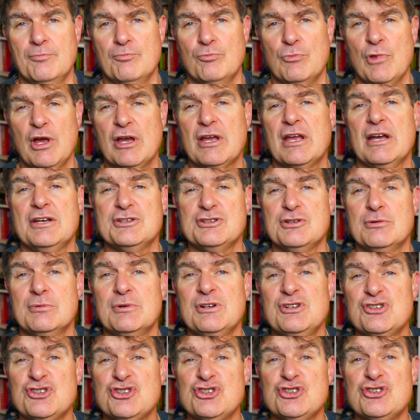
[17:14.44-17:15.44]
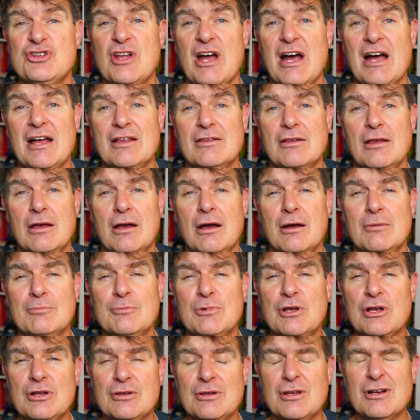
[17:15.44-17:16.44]
Okay, so I'm going to start.
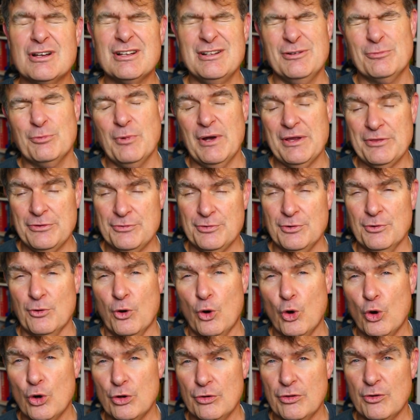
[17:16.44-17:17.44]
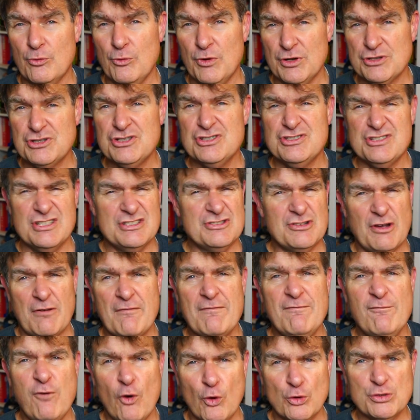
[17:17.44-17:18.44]
I'm not going to run through all the watches. There's like
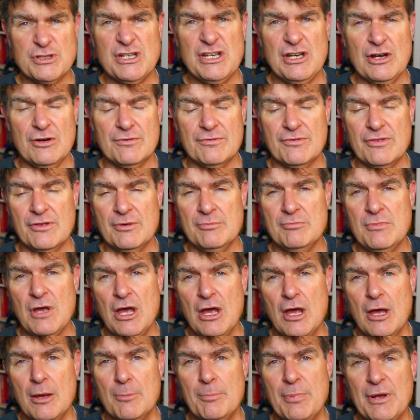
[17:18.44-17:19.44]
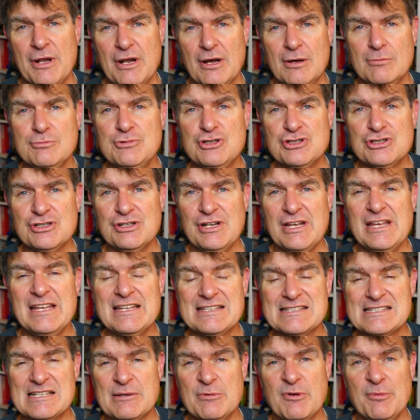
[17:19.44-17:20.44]
40 of them, but I'm just going to
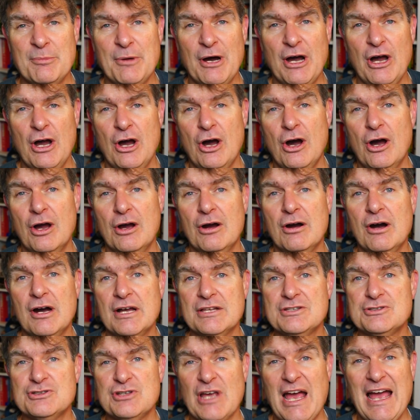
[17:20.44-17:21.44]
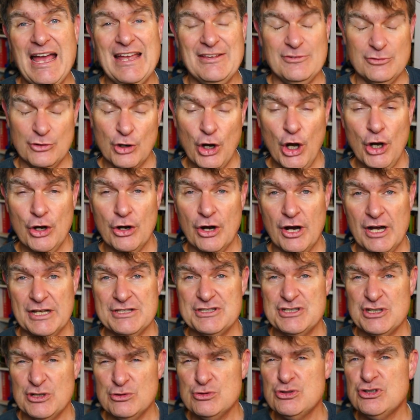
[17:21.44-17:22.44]
hit some of my highlights and
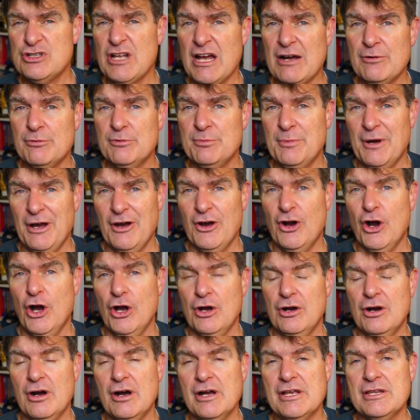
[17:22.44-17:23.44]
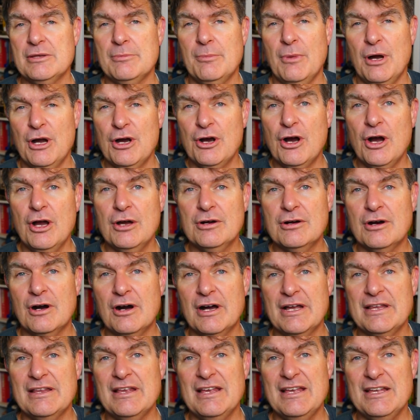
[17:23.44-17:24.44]
lowlights. And I'll start with my low light. My low
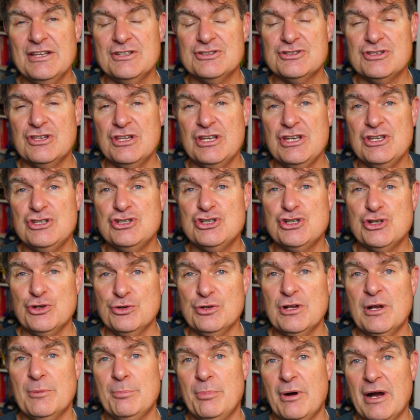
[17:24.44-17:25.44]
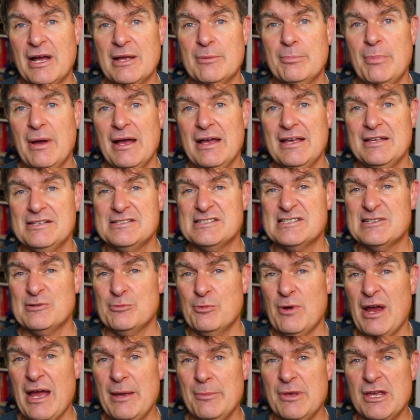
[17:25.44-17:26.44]
light is the Tudor Black Bay
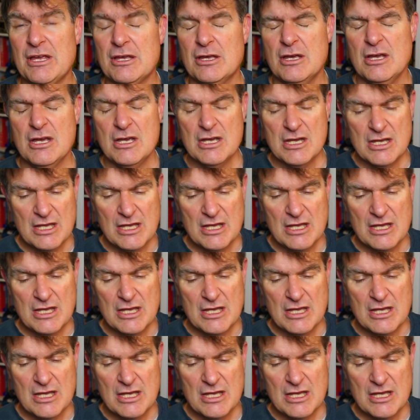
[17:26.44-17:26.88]
Ceramic.